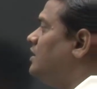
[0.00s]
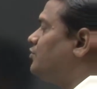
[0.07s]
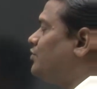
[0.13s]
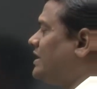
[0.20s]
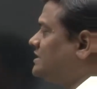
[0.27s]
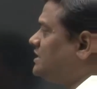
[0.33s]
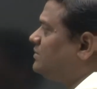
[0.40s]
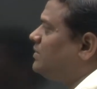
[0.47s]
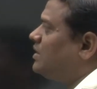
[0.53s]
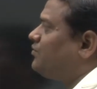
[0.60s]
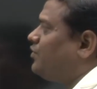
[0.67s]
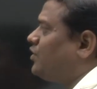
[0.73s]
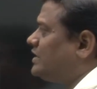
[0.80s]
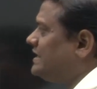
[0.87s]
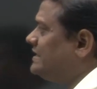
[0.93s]
Question number
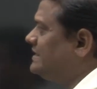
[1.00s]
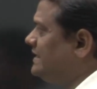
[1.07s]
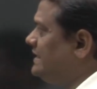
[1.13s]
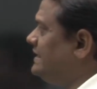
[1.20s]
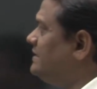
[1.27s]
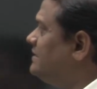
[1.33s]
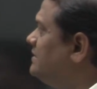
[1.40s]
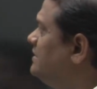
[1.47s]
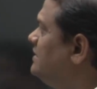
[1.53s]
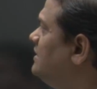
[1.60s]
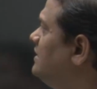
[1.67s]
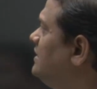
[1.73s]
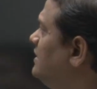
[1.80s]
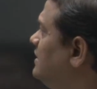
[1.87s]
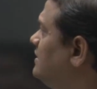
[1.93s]
43.
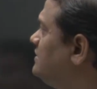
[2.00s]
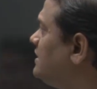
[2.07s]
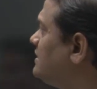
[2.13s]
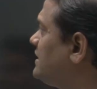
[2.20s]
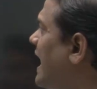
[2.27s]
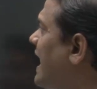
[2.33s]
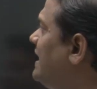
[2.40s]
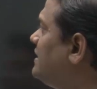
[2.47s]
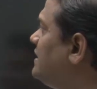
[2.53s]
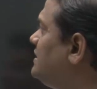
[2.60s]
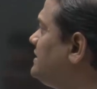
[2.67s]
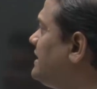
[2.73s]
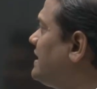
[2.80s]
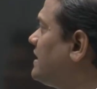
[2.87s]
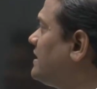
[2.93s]
The tiger
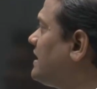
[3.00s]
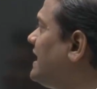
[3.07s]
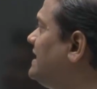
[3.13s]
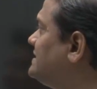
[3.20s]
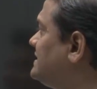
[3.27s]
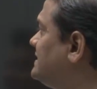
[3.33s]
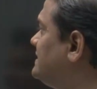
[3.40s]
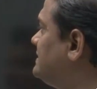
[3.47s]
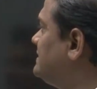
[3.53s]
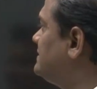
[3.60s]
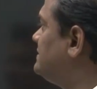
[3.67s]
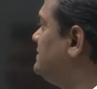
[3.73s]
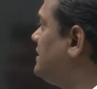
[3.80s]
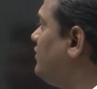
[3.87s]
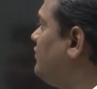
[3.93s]
terrorizes the